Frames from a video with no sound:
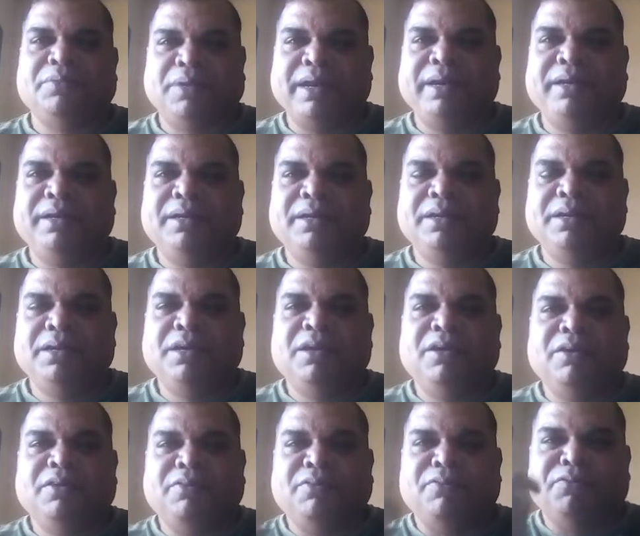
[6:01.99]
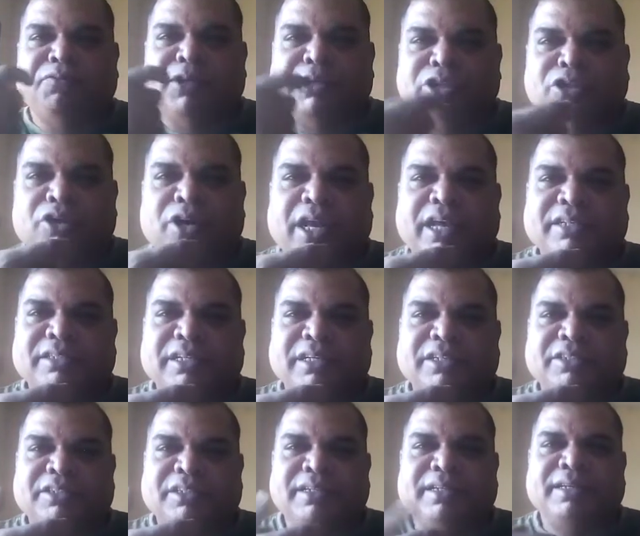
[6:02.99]
right?
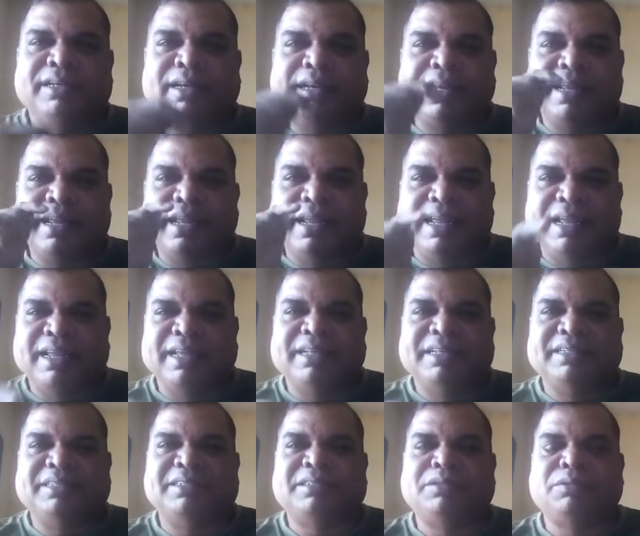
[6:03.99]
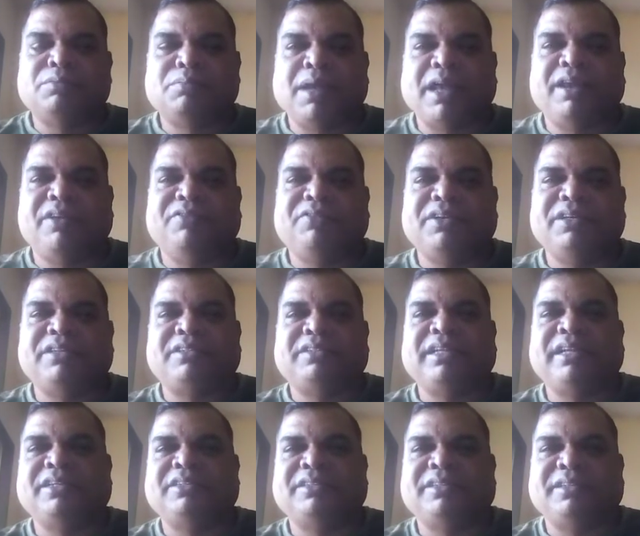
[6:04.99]
Visualization is
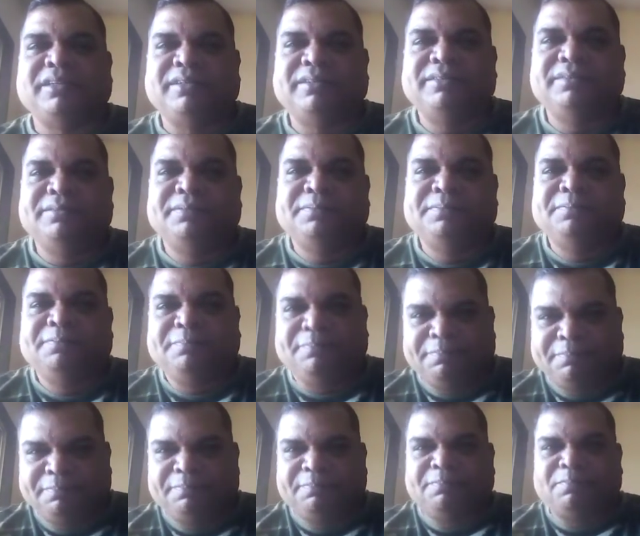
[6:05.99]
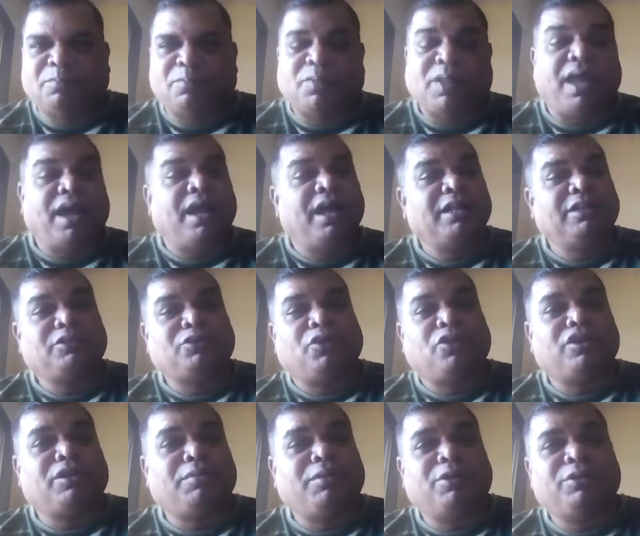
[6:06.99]
manifestation. I'll
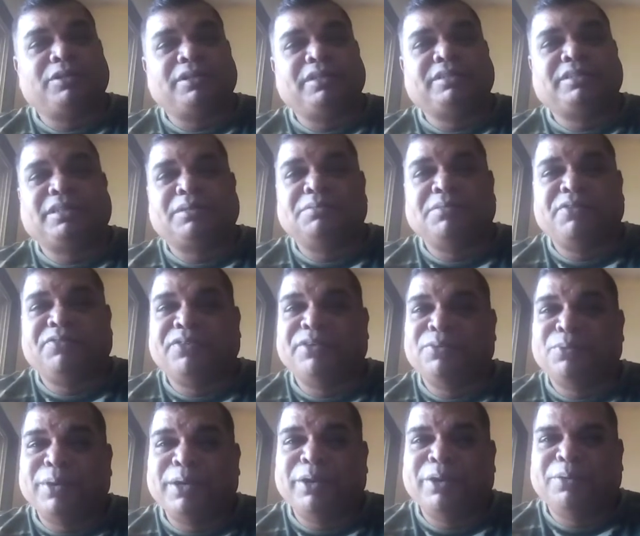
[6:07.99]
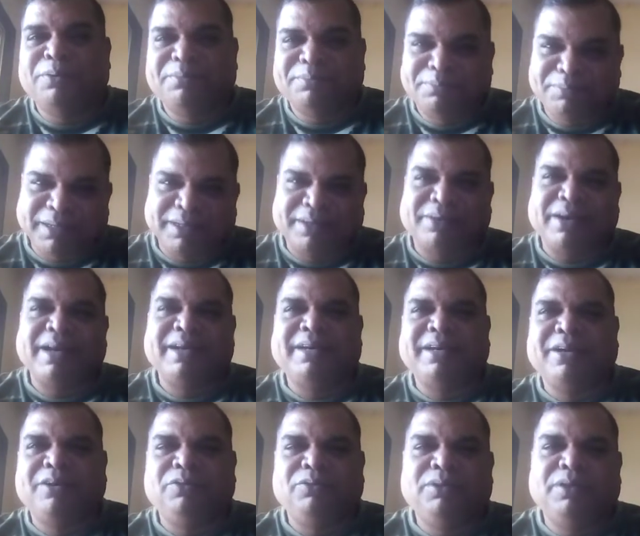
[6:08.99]
talk about in some different video, but right
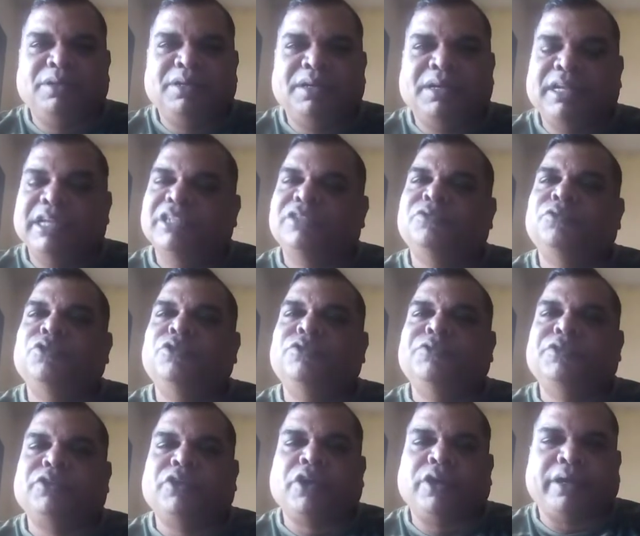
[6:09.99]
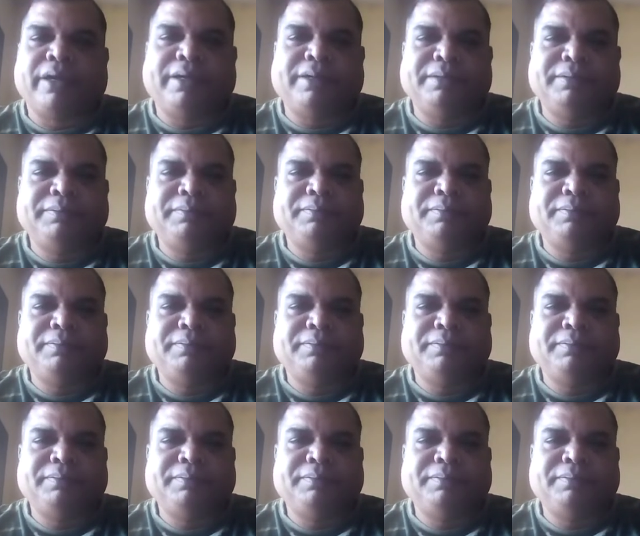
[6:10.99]
now it's food for thought.